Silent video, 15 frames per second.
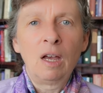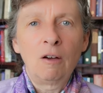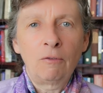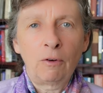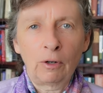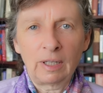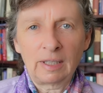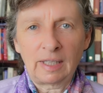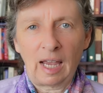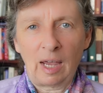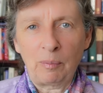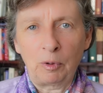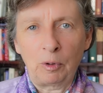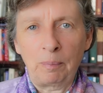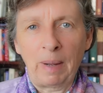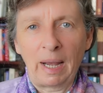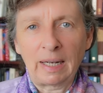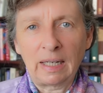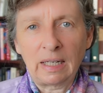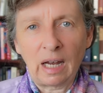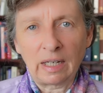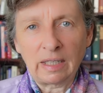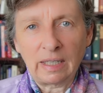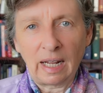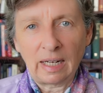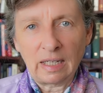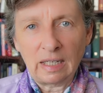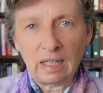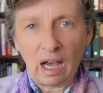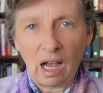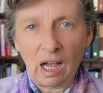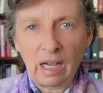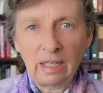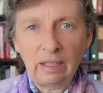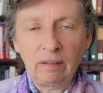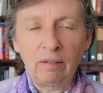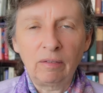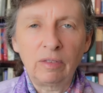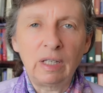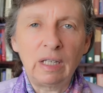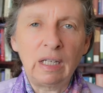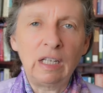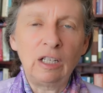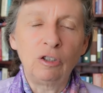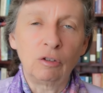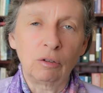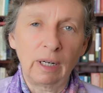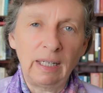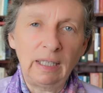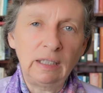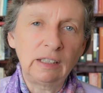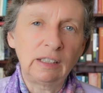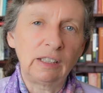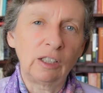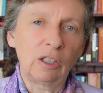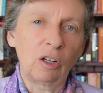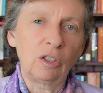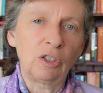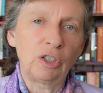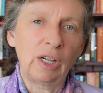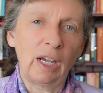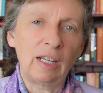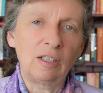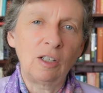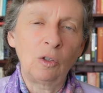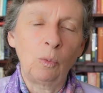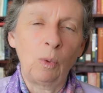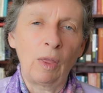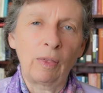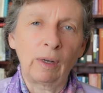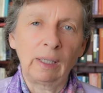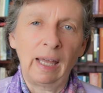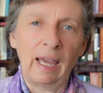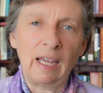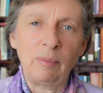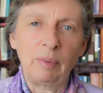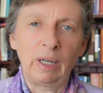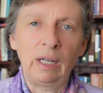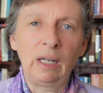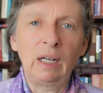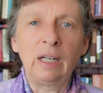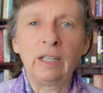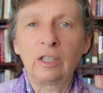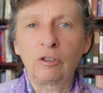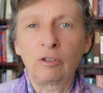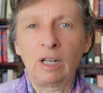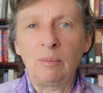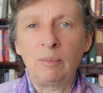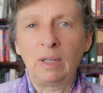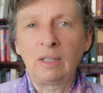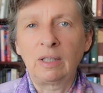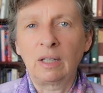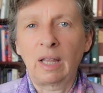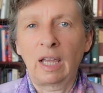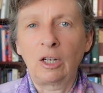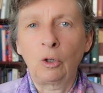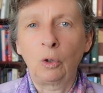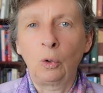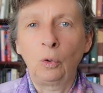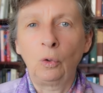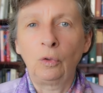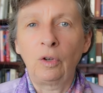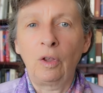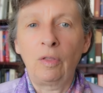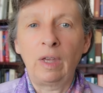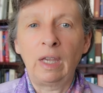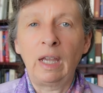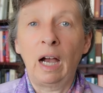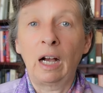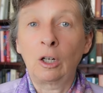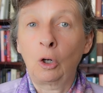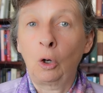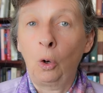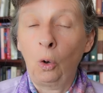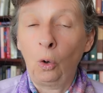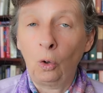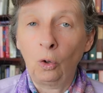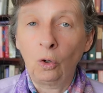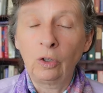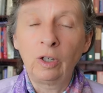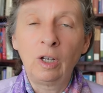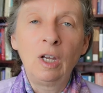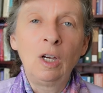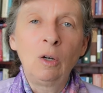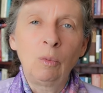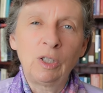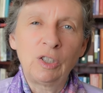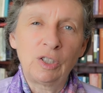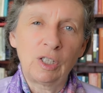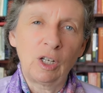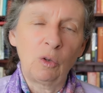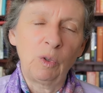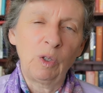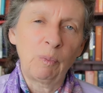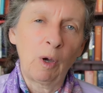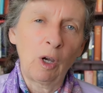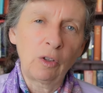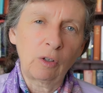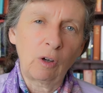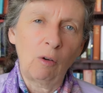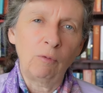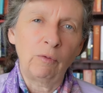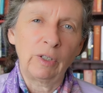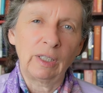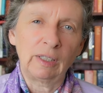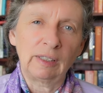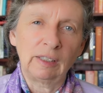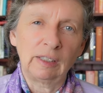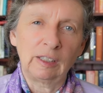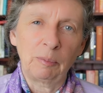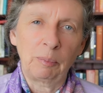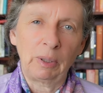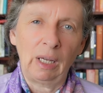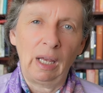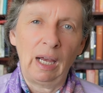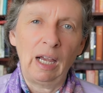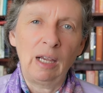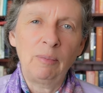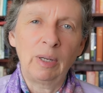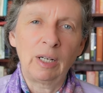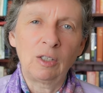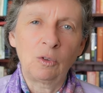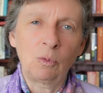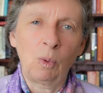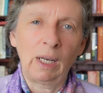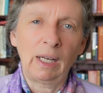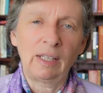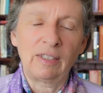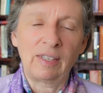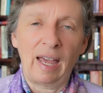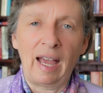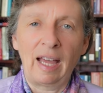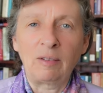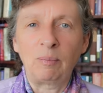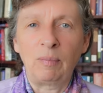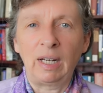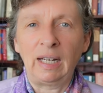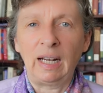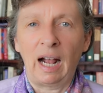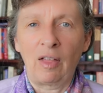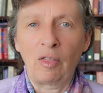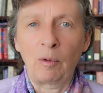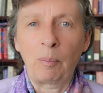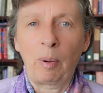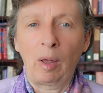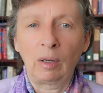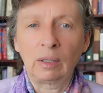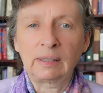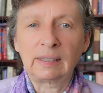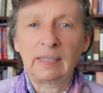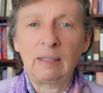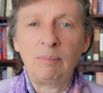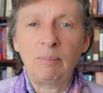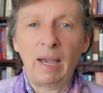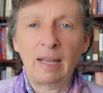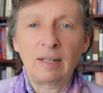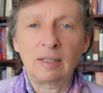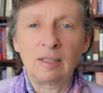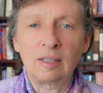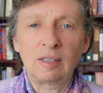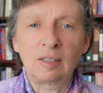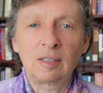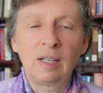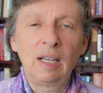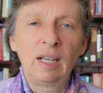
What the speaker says: For example, back in 1989, the Greens negotiated with Labor an agreement that they called the Accord, which dealt with both confidence and supply, but as well as that, many other policy matters.